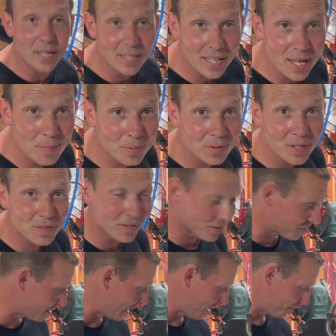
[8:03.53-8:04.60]
I can't believe this
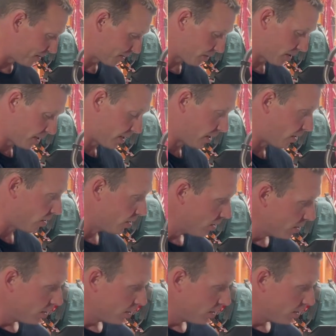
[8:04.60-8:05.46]
is happening right now.